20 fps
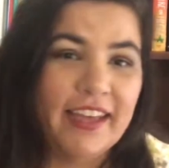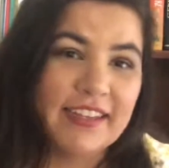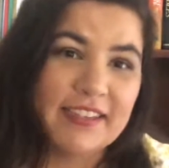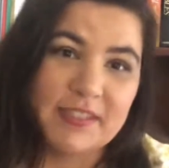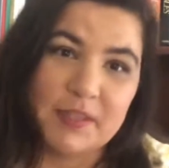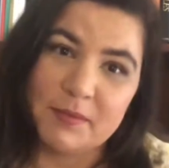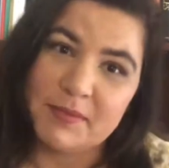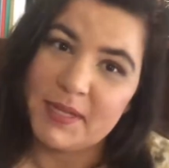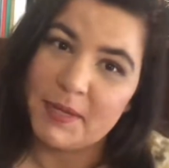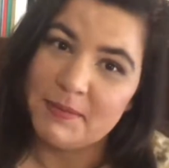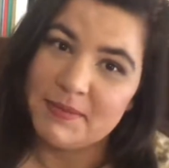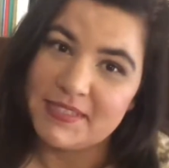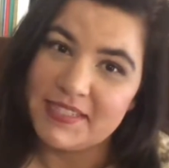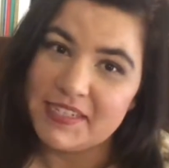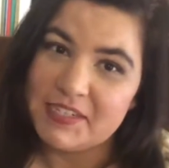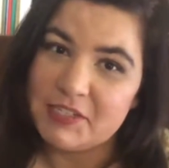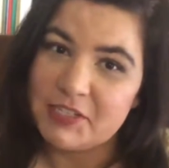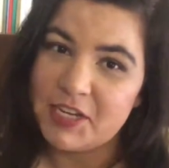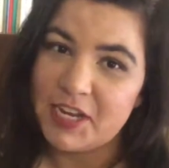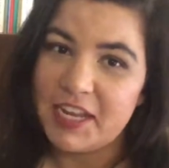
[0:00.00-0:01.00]
sometimes
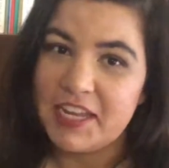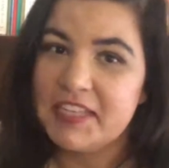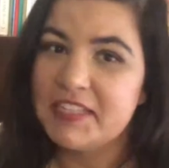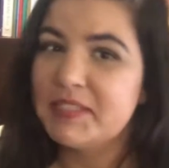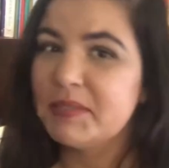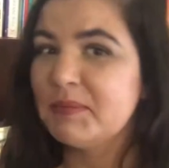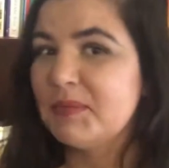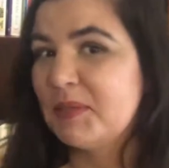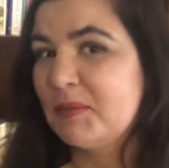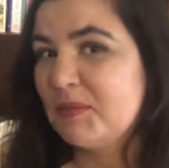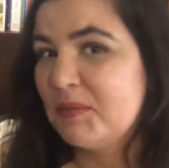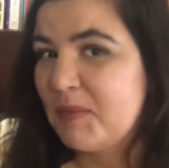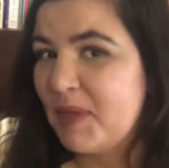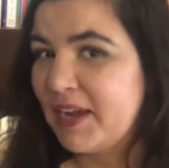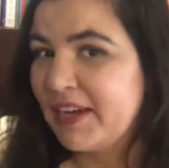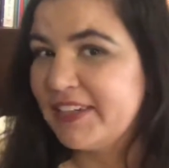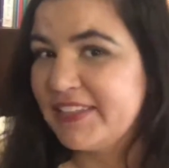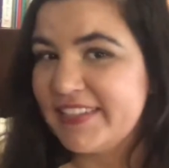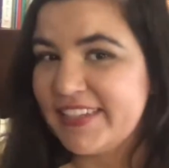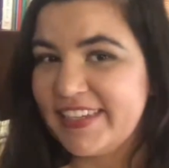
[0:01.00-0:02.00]
teaching, sometimes
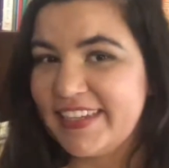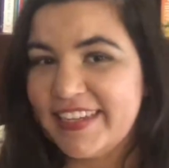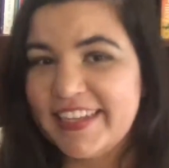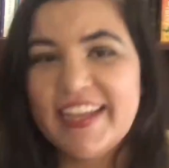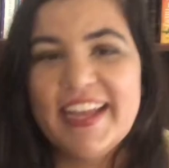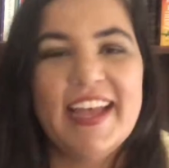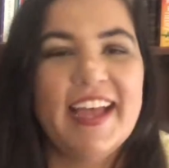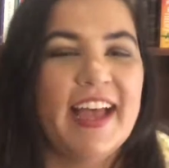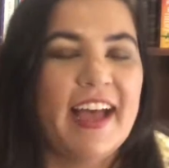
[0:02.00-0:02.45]
parenting,